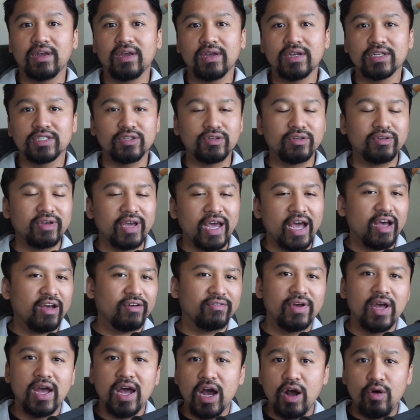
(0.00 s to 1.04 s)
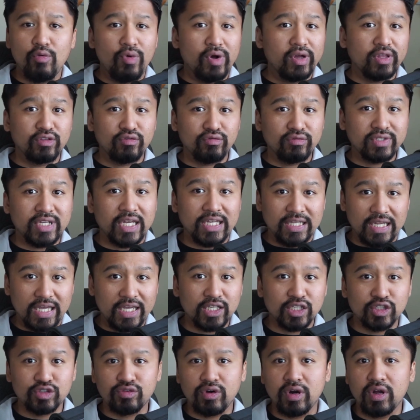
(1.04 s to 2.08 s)
So you have a 1 through 10
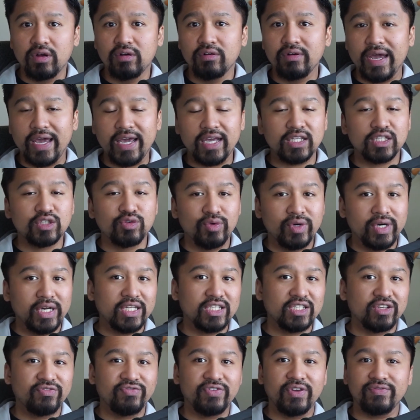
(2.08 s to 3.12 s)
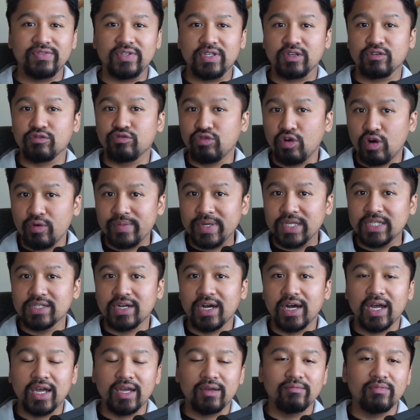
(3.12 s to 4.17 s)
intro, a 20 to 50 Chromie
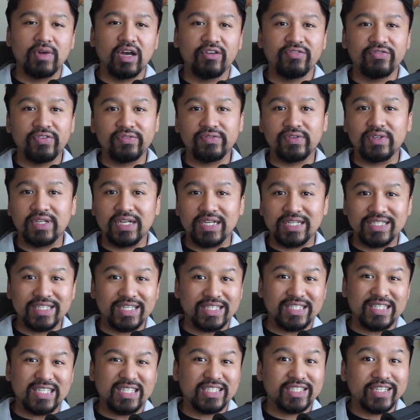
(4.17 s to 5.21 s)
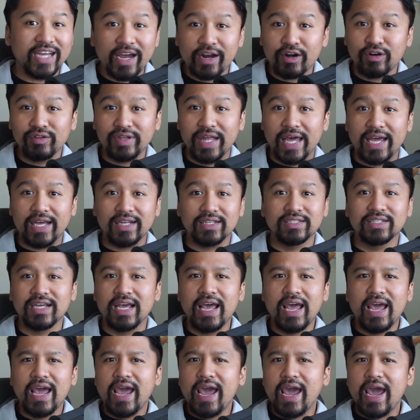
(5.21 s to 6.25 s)
time, a 50 to 60 Shadowlands,
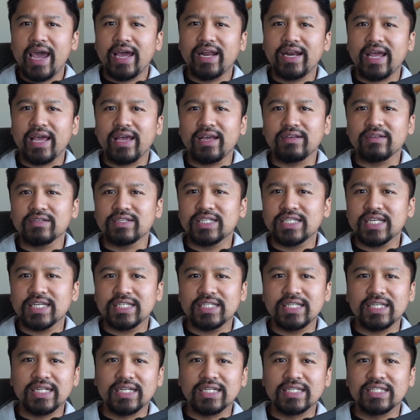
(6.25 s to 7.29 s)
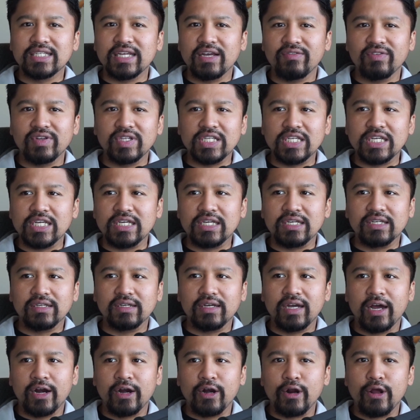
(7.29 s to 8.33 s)
and a 60 to 70,
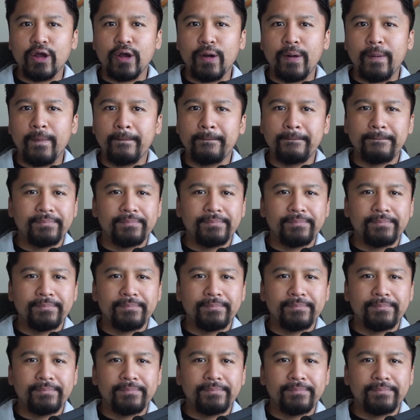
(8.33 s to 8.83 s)
I don't know,